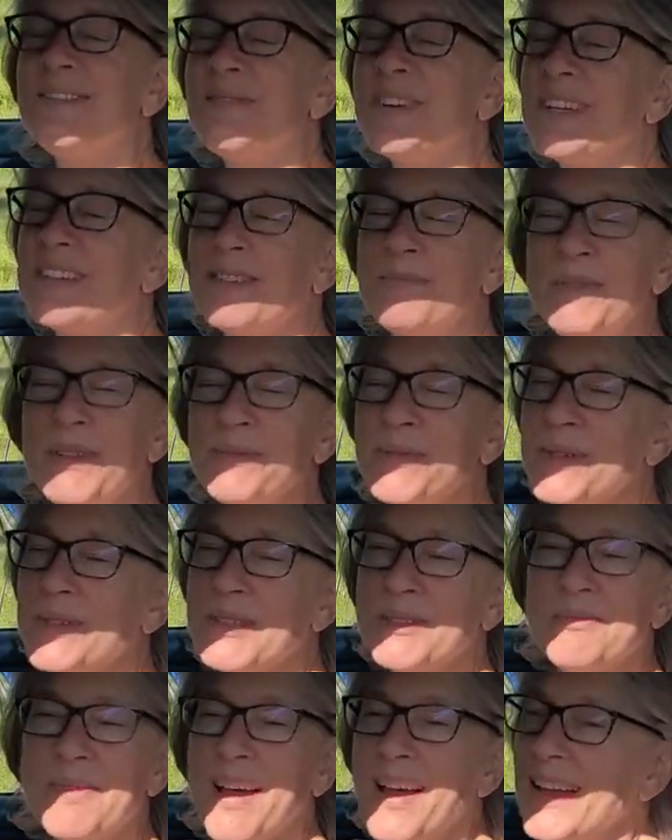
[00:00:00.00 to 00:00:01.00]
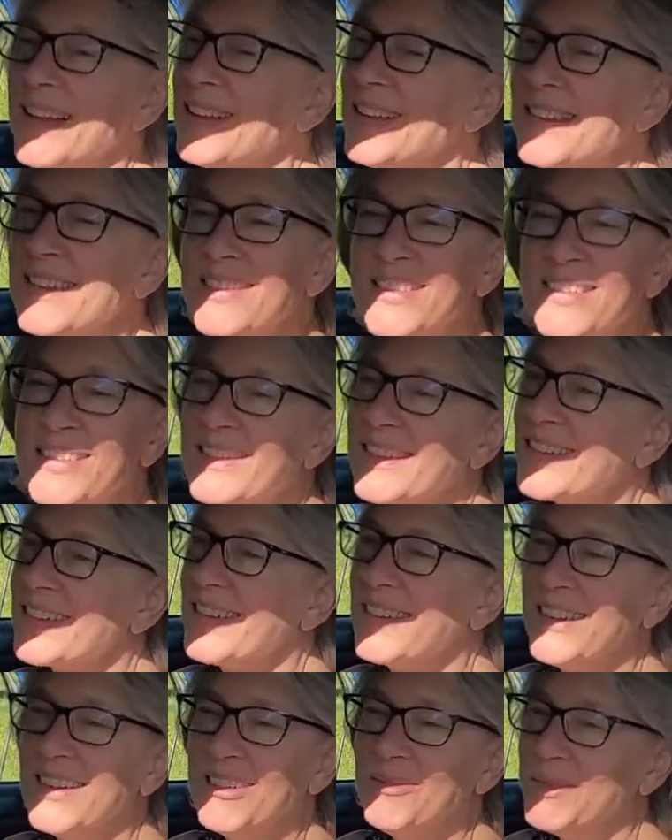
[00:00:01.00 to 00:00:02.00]
makes people smile.
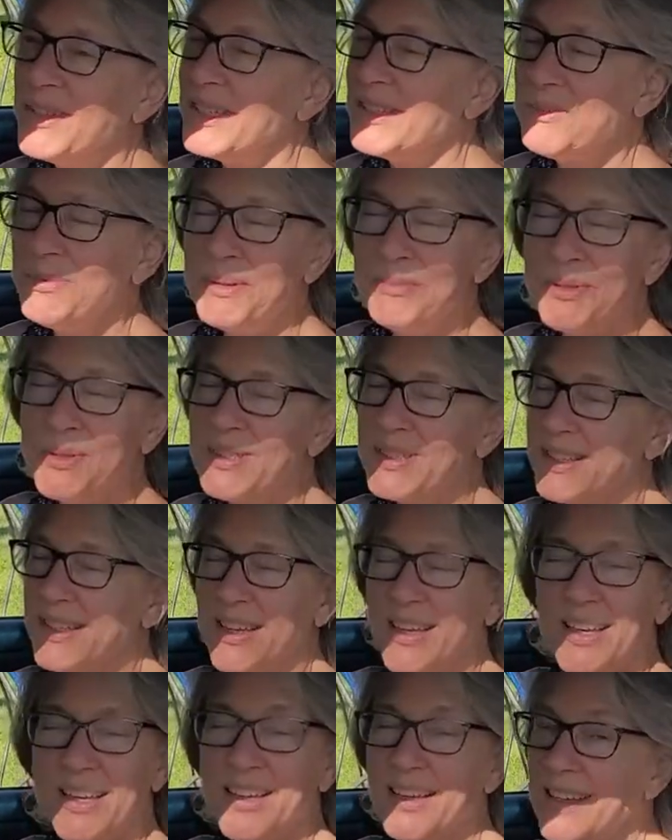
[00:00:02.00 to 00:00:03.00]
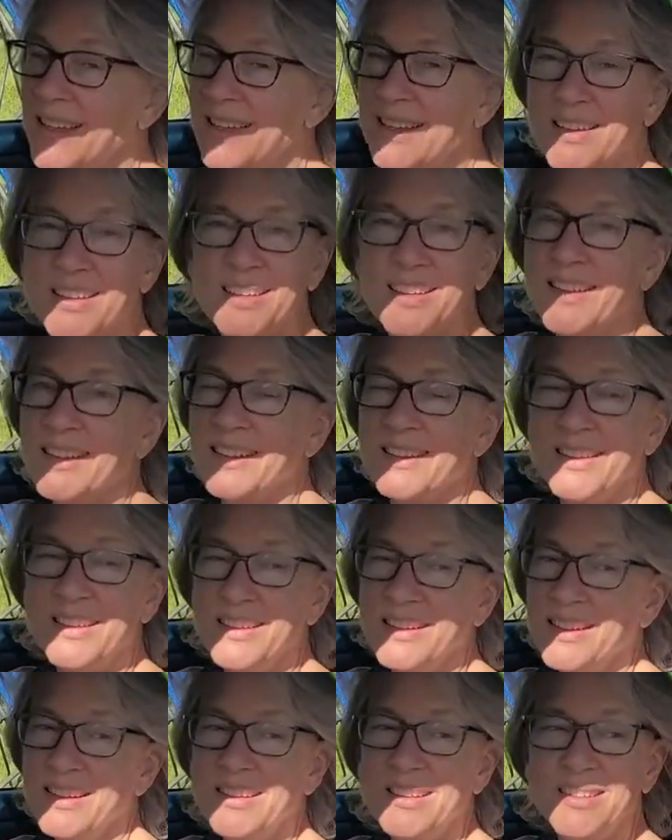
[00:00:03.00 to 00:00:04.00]
It makes people's day.
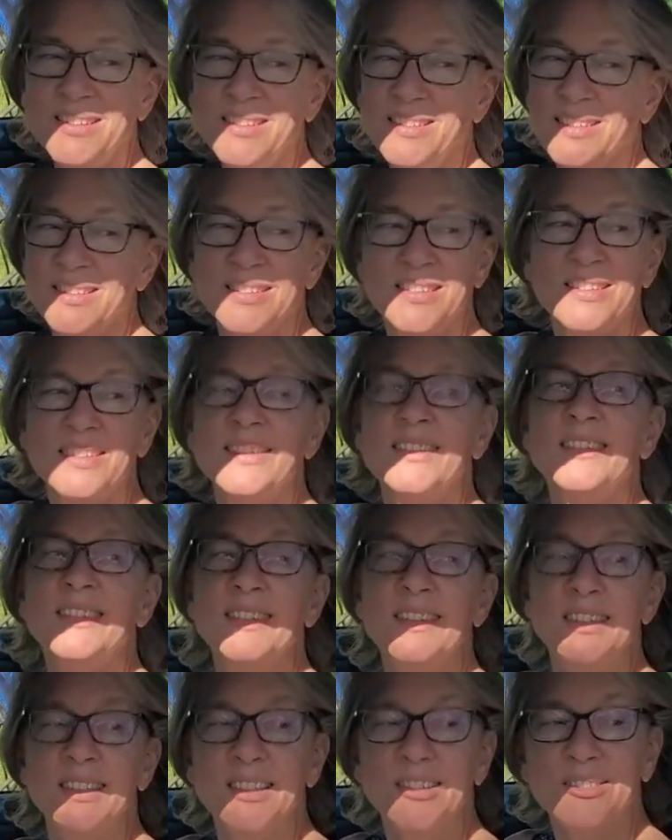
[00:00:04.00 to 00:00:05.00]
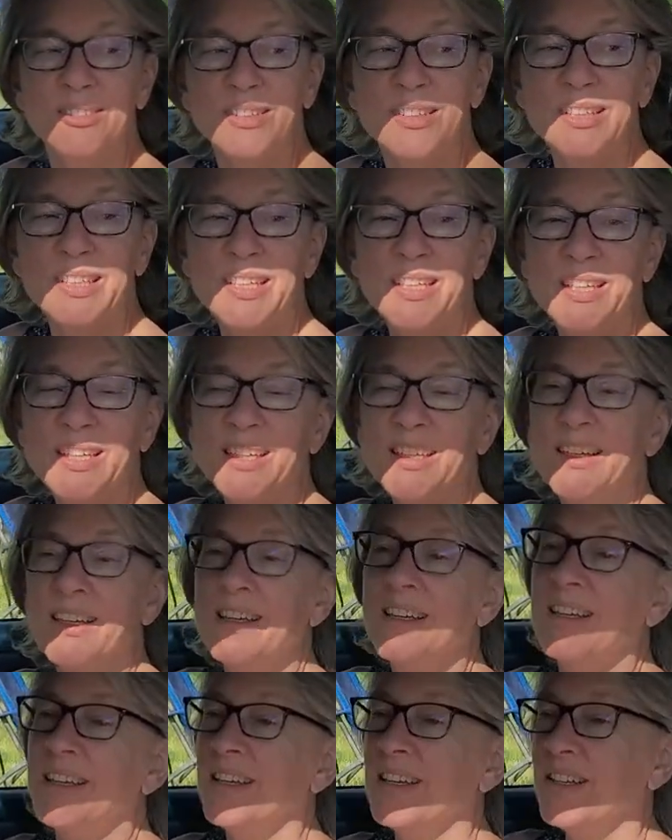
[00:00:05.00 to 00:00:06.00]
Like, they'll literally
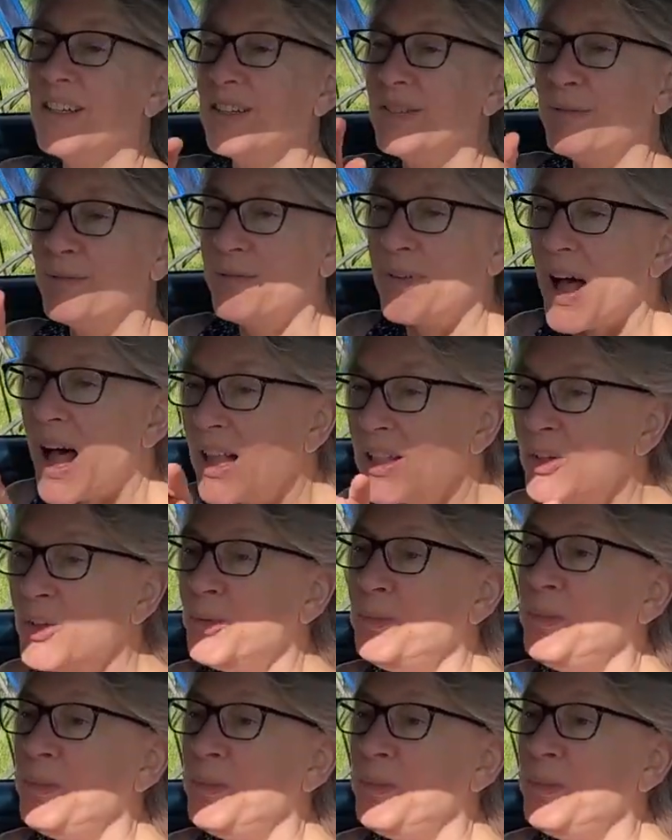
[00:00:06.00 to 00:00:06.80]
follow